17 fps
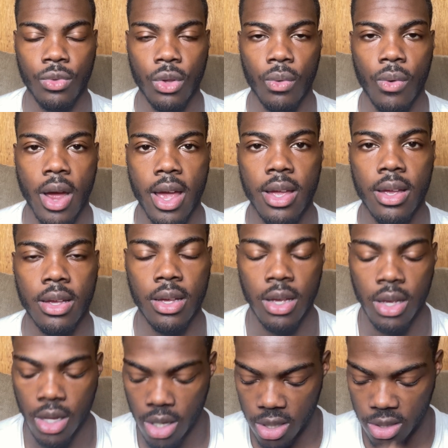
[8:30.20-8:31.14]
right?
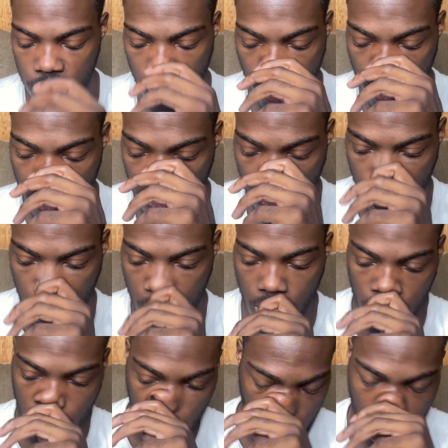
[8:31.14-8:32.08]
So
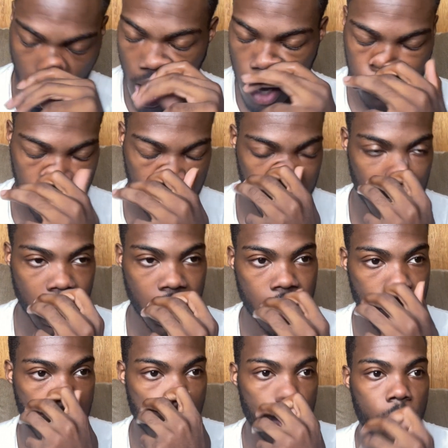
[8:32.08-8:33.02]
times is
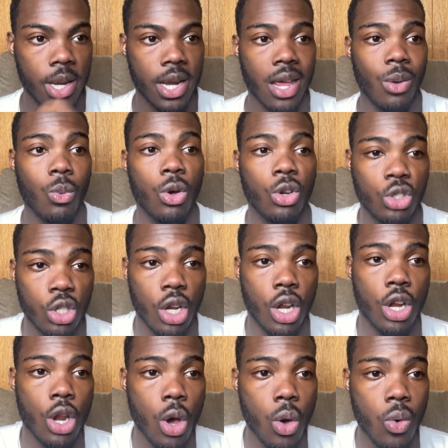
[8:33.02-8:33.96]
heating up and they want you
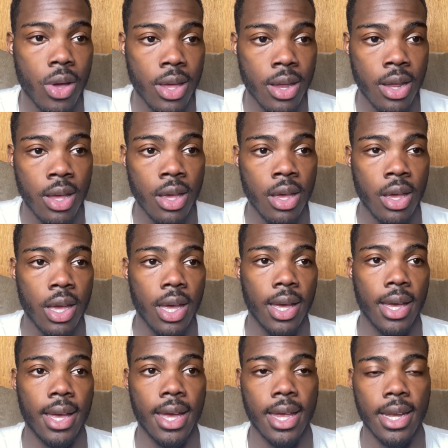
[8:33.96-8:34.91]
to know it
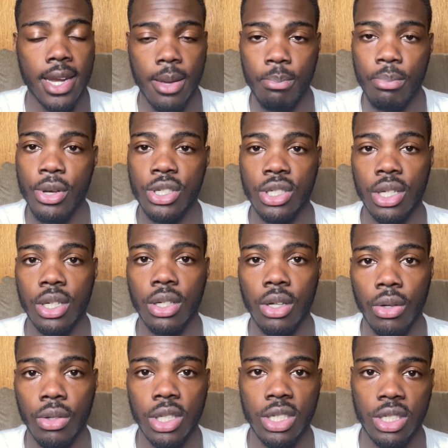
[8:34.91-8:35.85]
and they pushing it
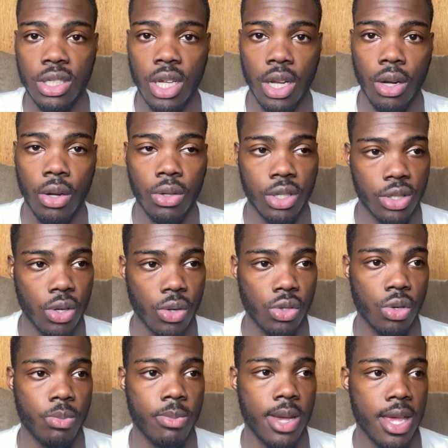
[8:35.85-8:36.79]
on this shit on the
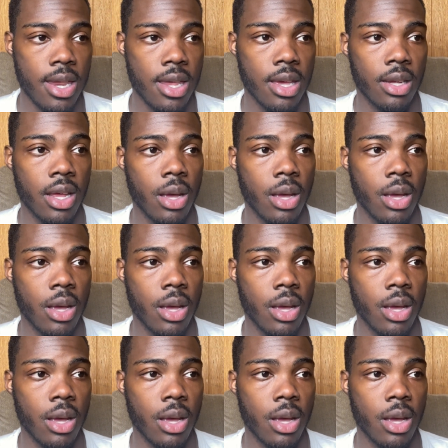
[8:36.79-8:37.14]
social media.